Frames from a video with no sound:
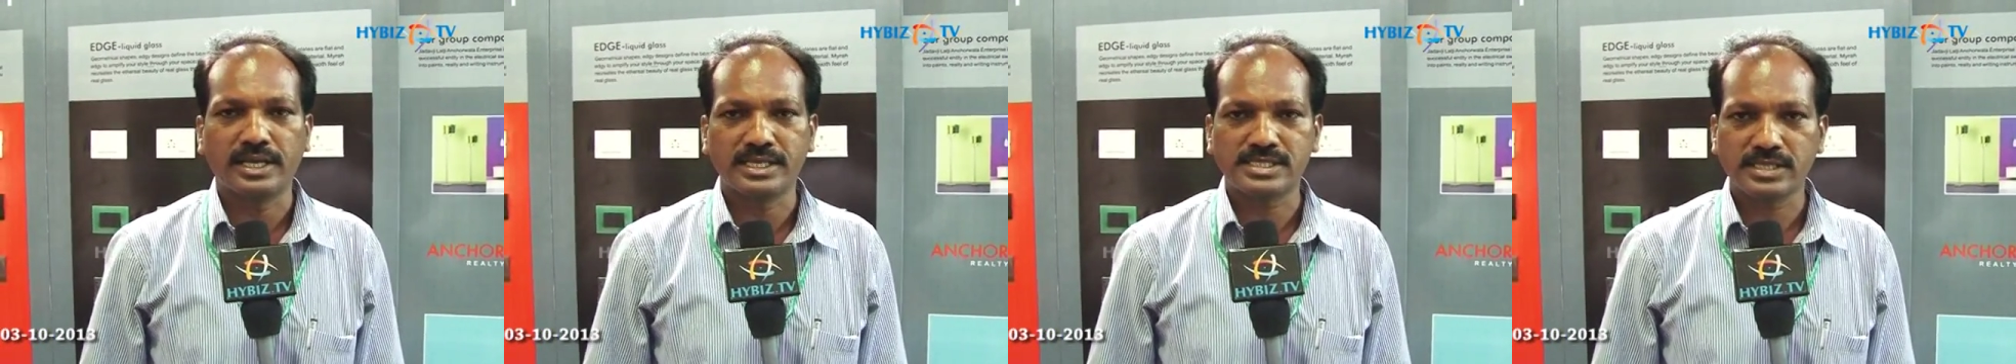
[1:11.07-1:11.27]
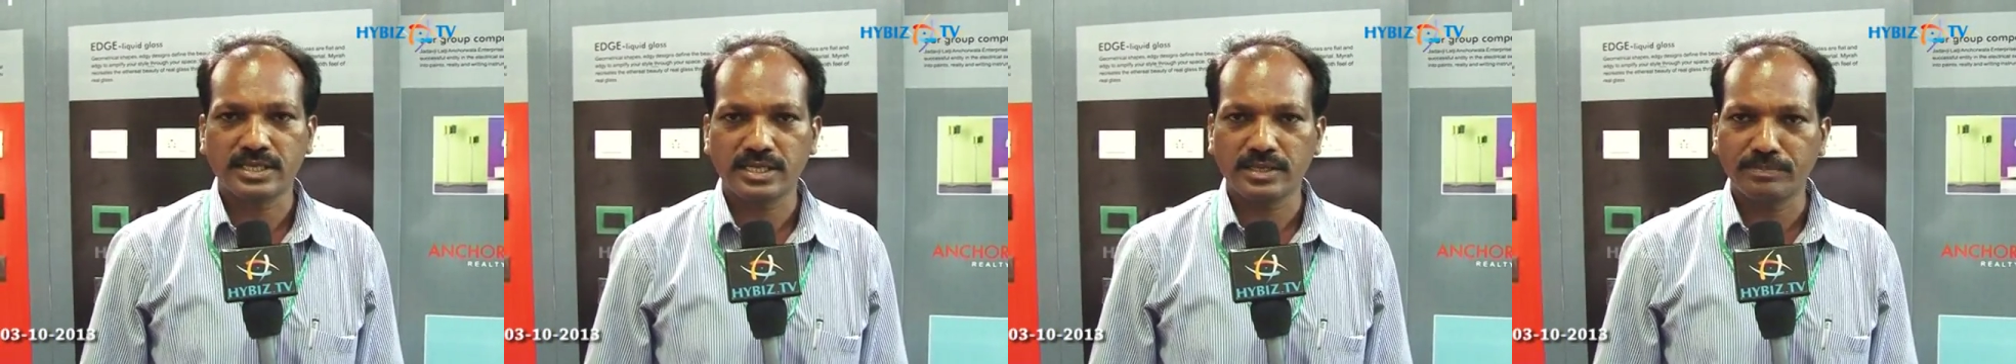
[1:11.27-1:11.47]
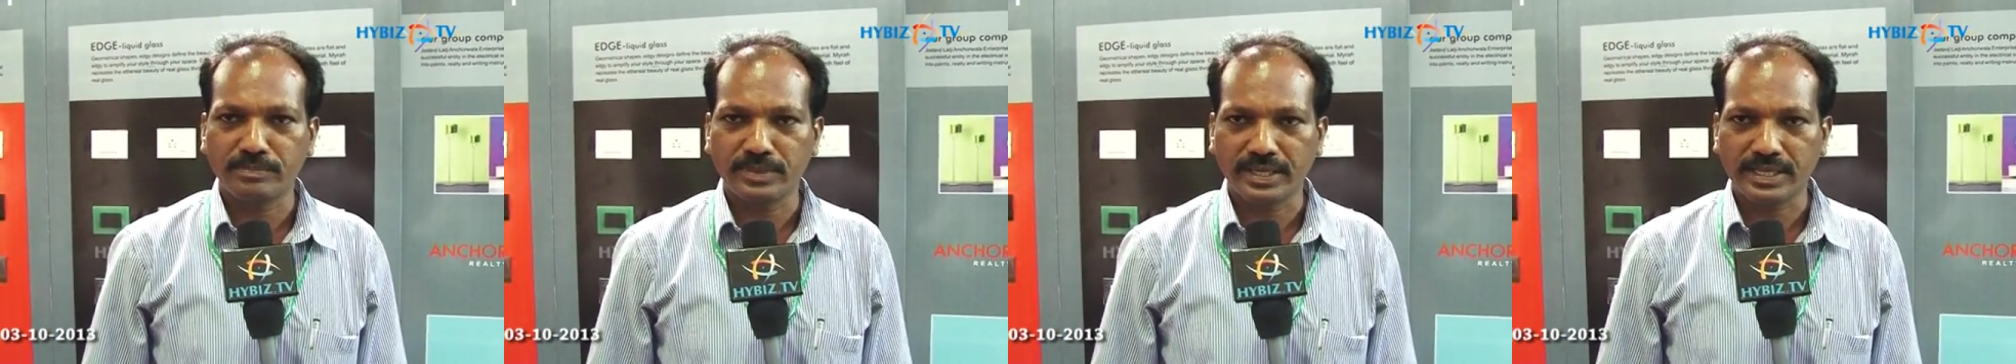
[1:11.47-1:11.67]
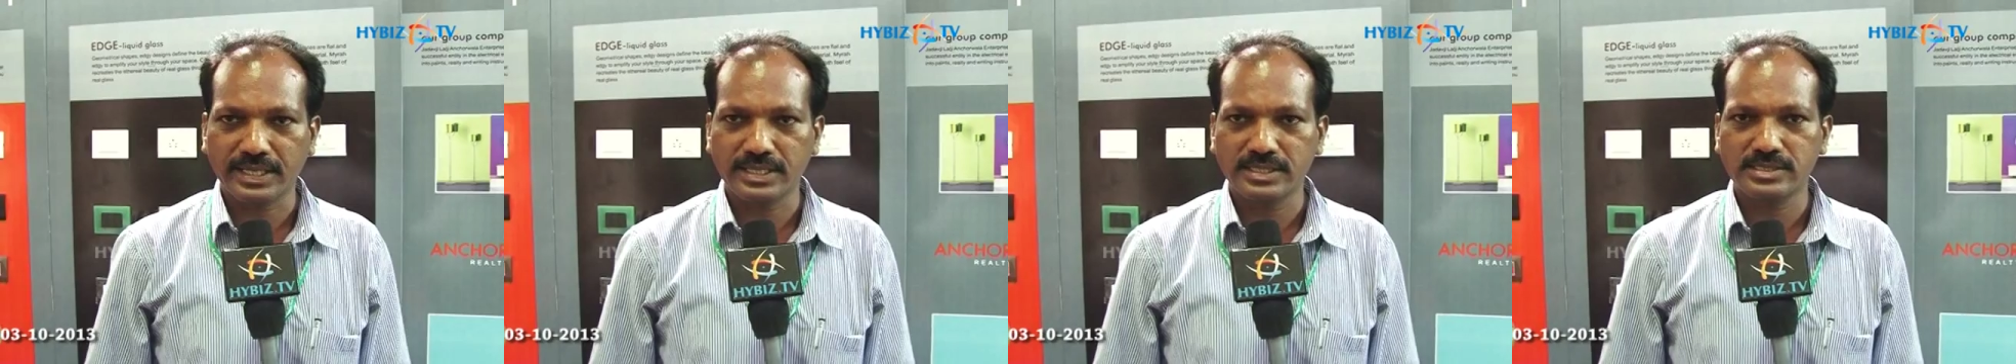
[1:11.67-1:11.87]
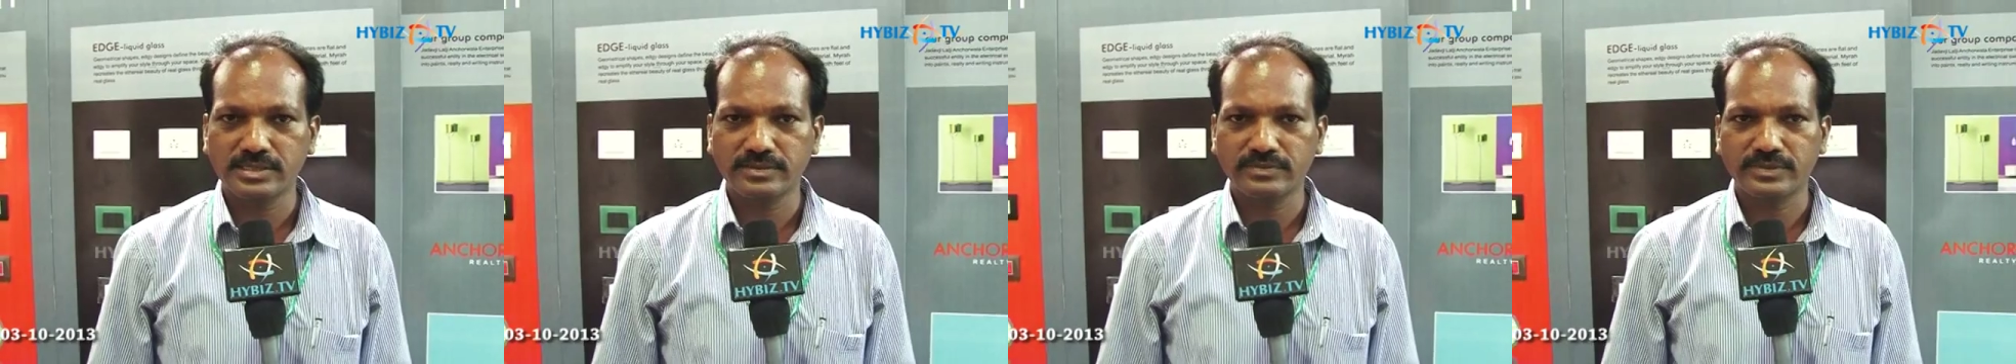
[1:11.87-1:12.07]
SRM
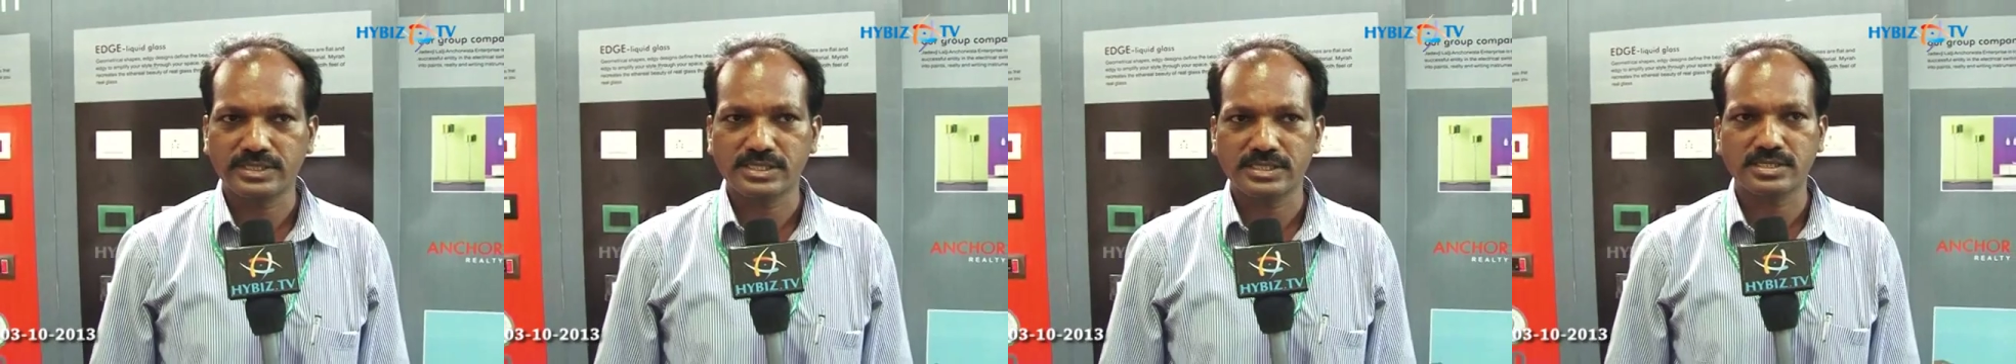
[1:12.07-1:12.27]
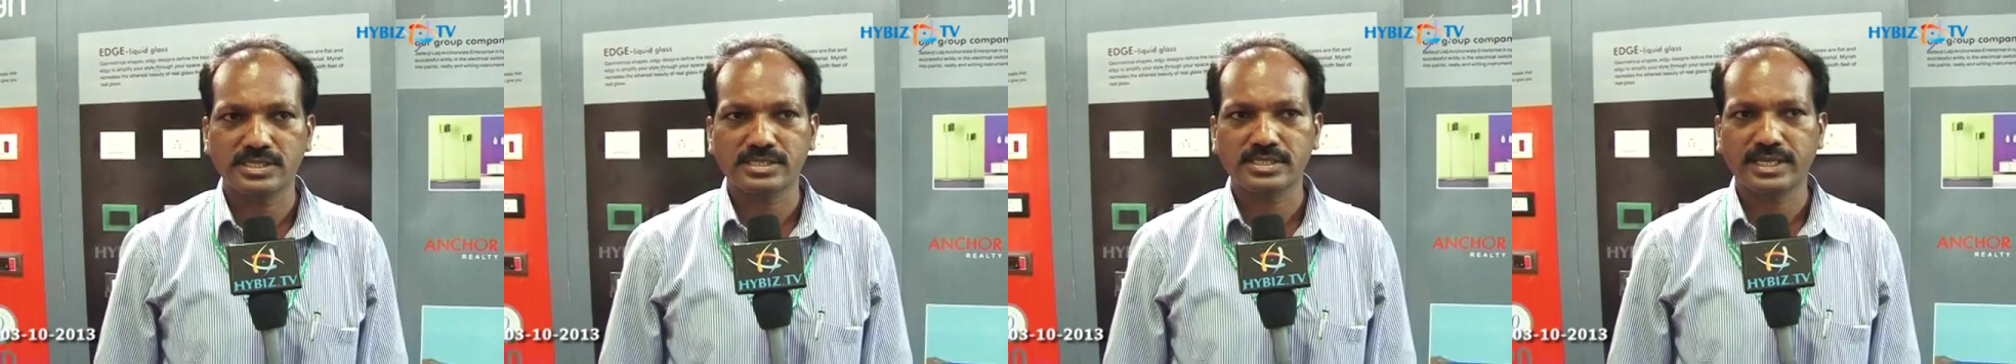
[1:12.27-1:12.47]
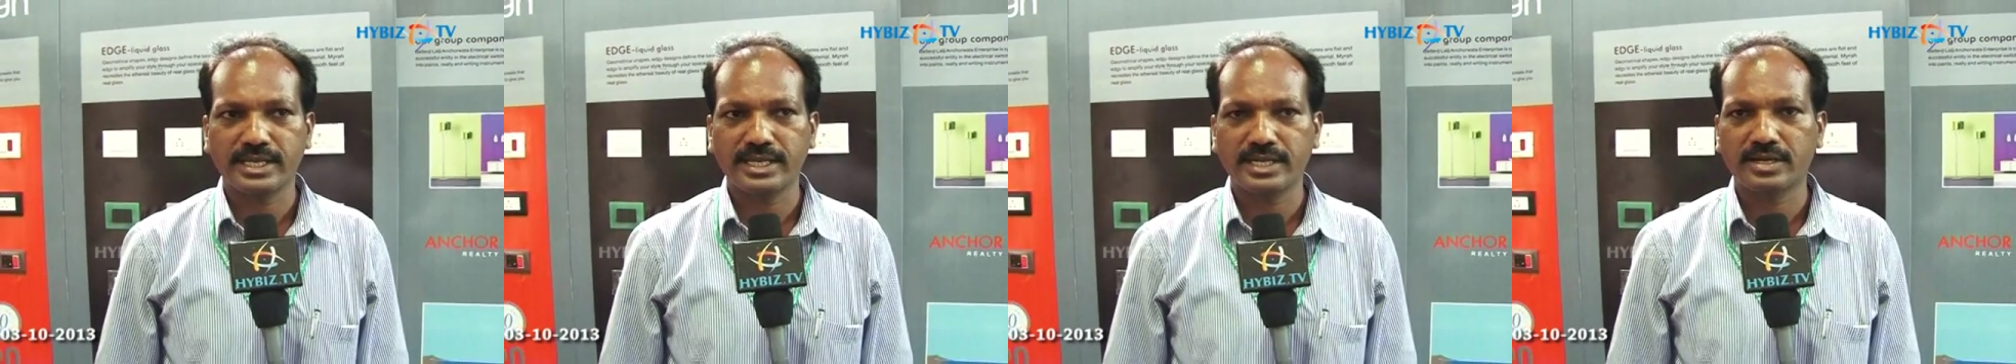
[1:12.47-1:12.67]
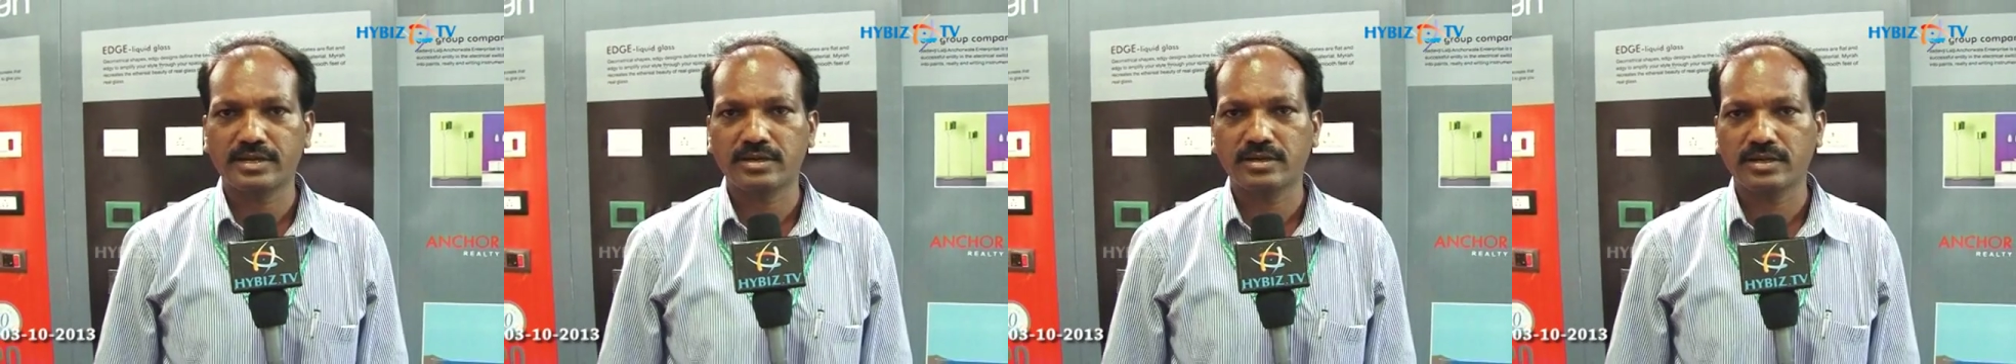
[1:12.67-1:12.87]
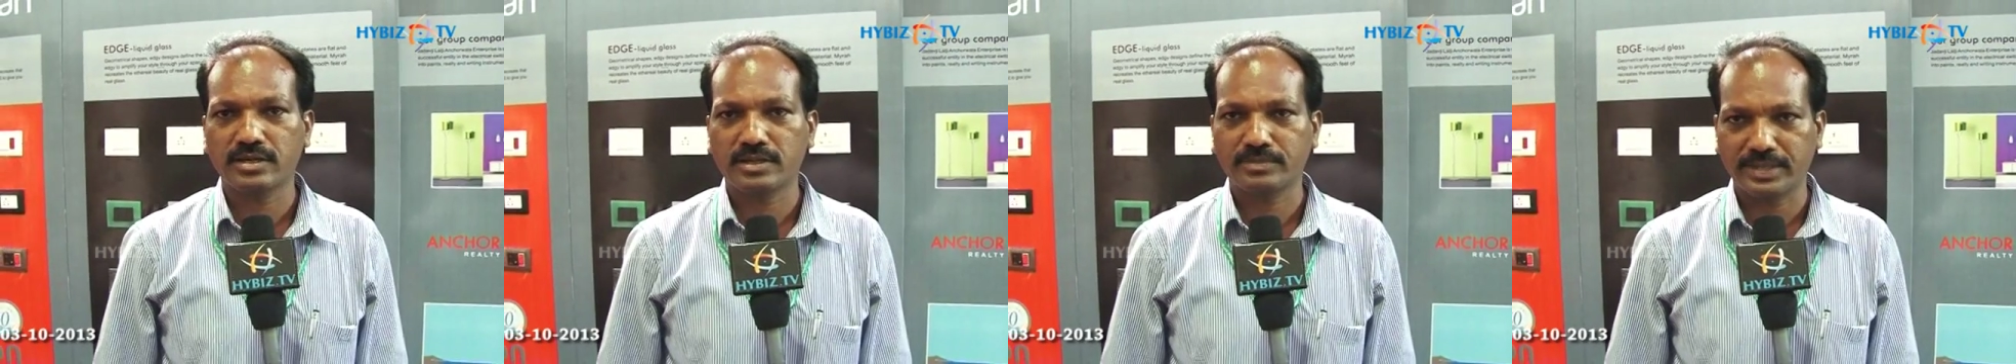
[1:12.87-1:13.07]
mechanism which is the silent
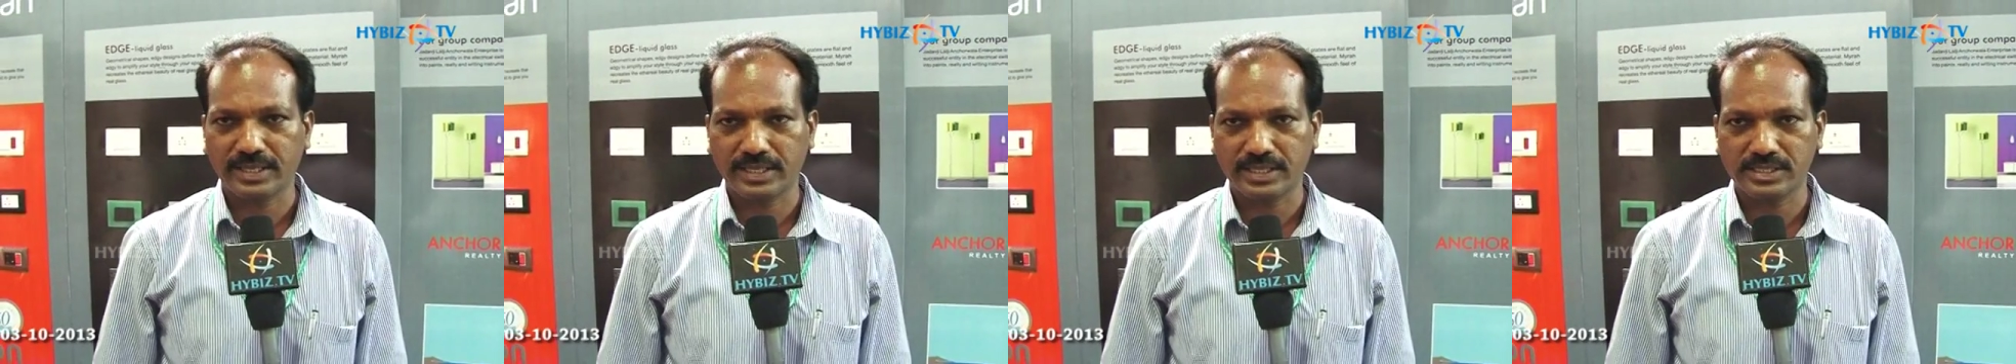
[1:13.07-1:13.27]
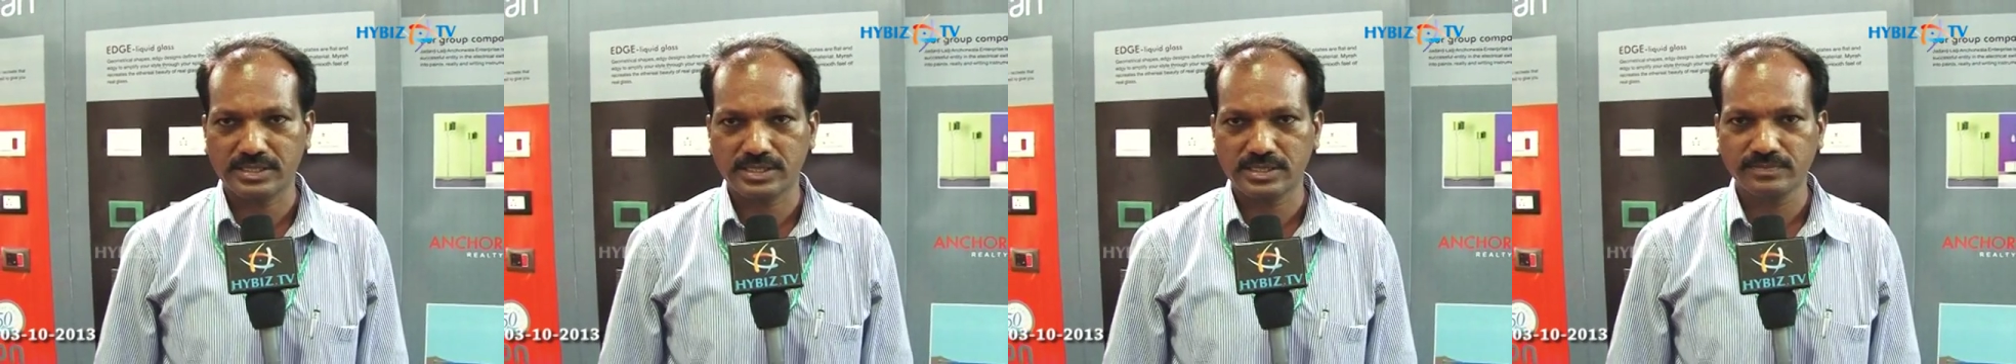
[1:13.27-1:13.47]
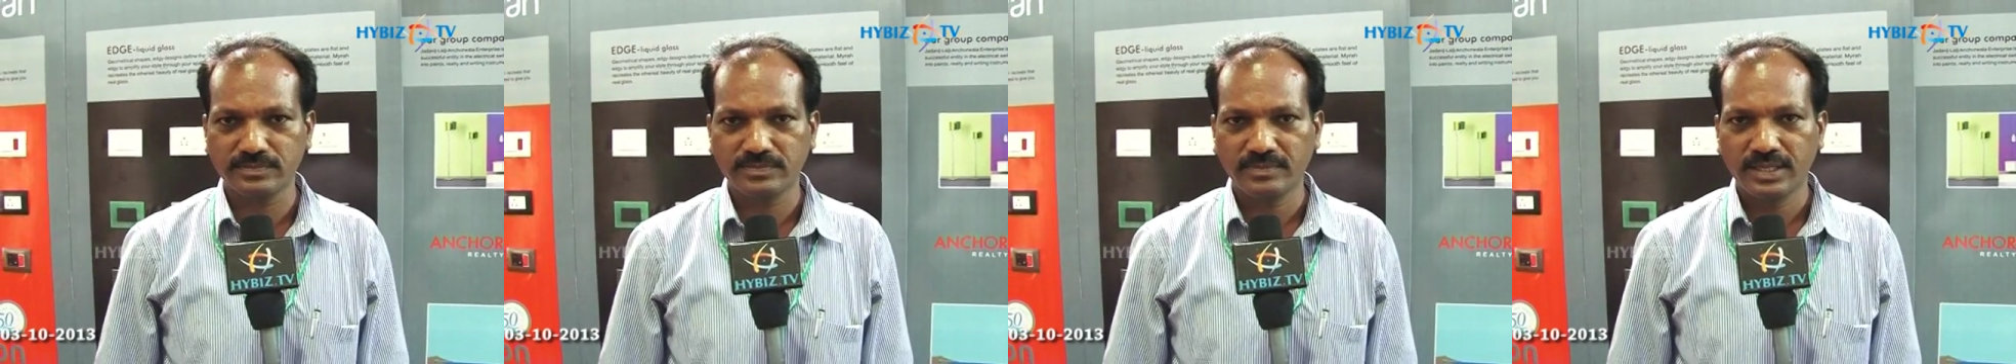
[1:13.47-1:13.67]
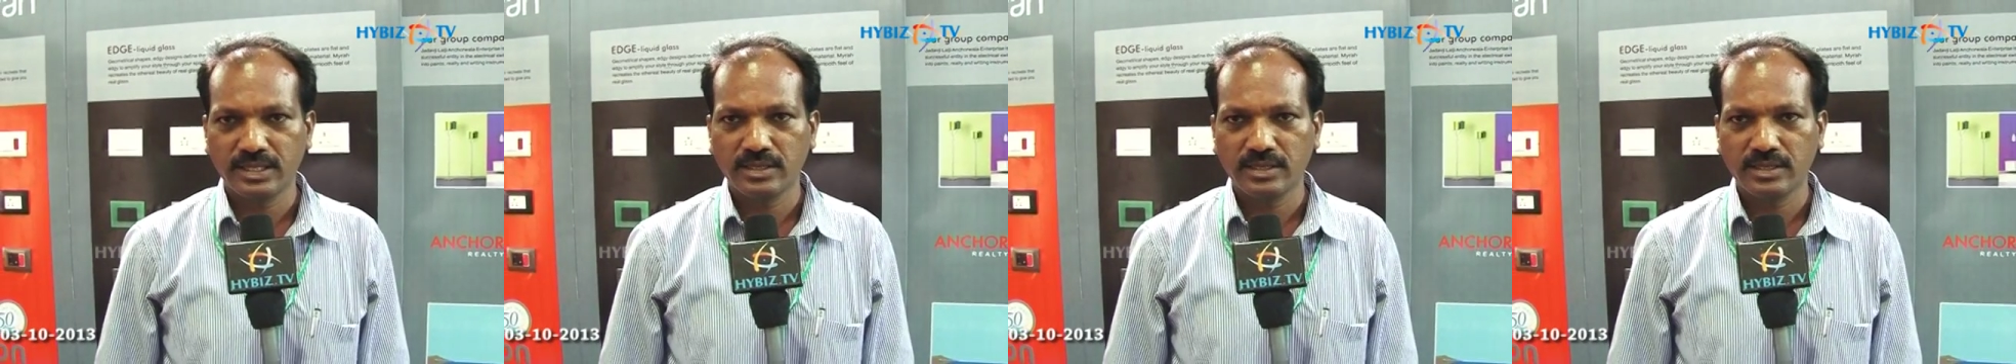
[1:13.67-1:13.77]
rocker mechanism